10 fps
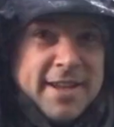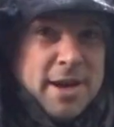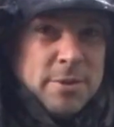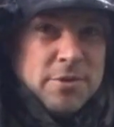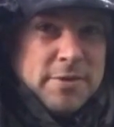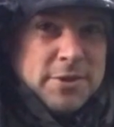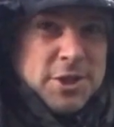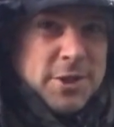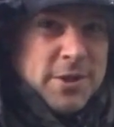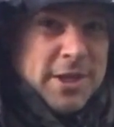I'm on the River
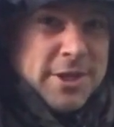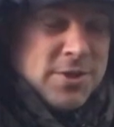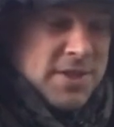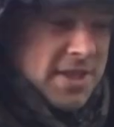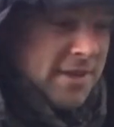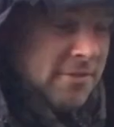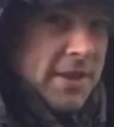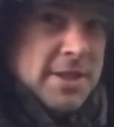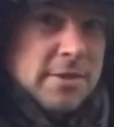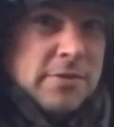Chew during the second
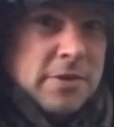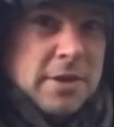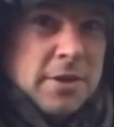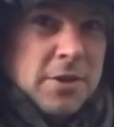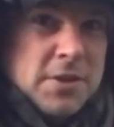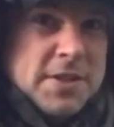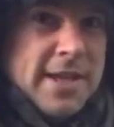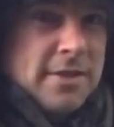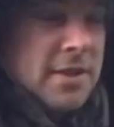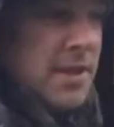phase of
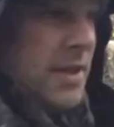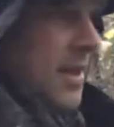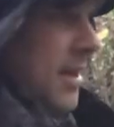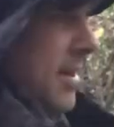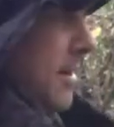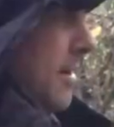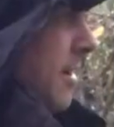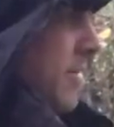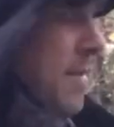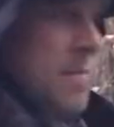lockdown in
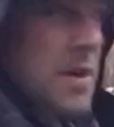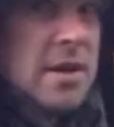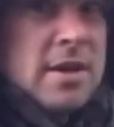November.